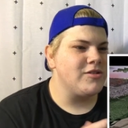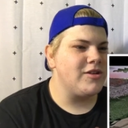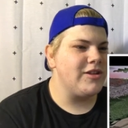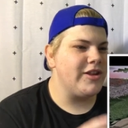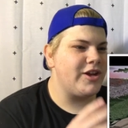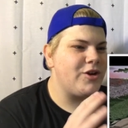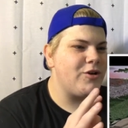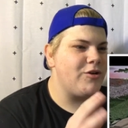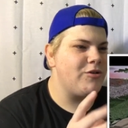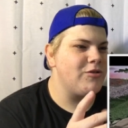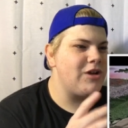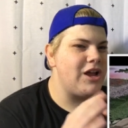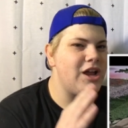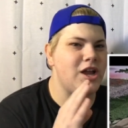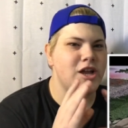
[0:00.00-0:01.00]
the
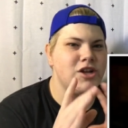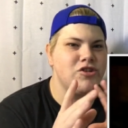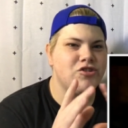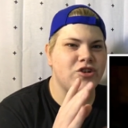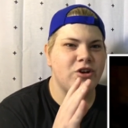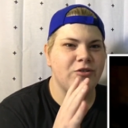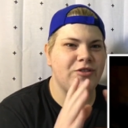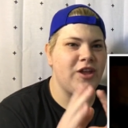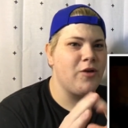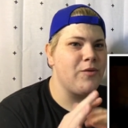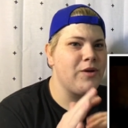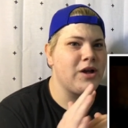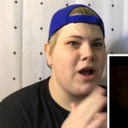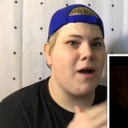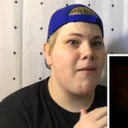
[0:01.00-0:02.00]
little intro thing
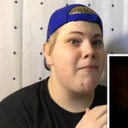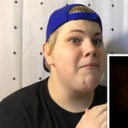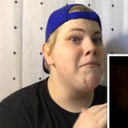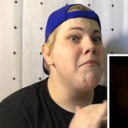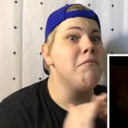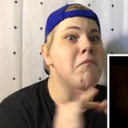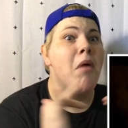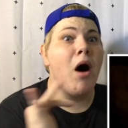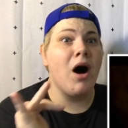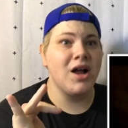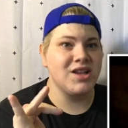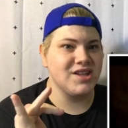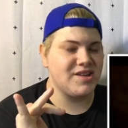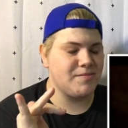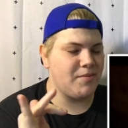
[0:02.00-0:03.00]
we got
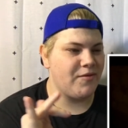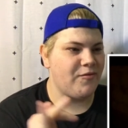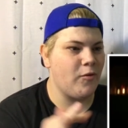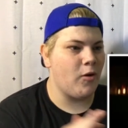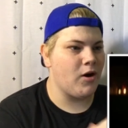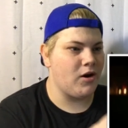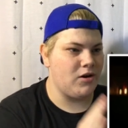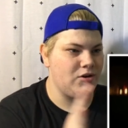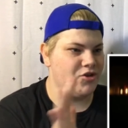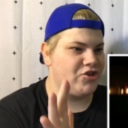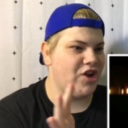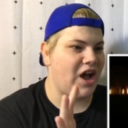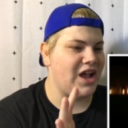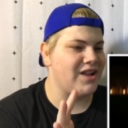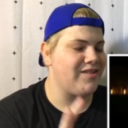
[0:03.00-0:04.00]
months before
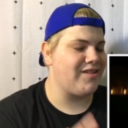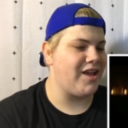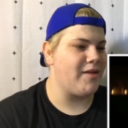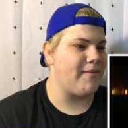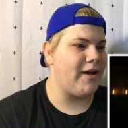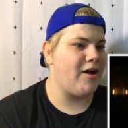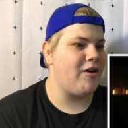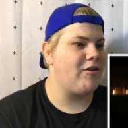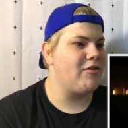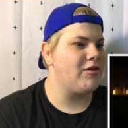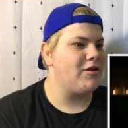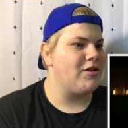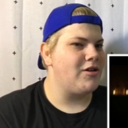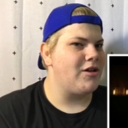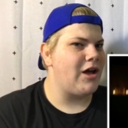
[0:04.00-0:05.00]
Giants came out.
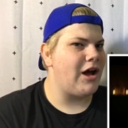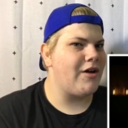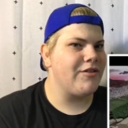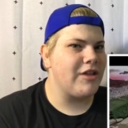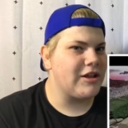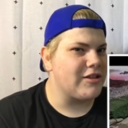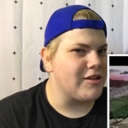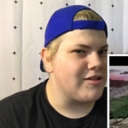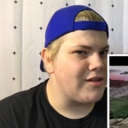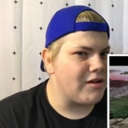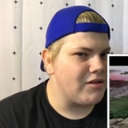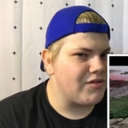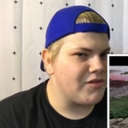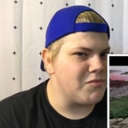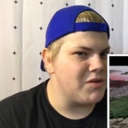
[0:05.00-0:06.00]
I was like, this
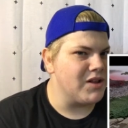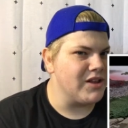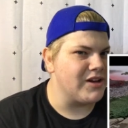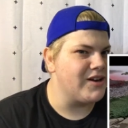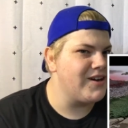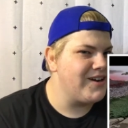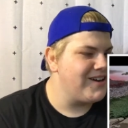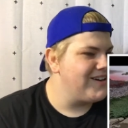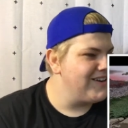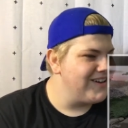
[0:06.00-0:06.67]
sounds familiar.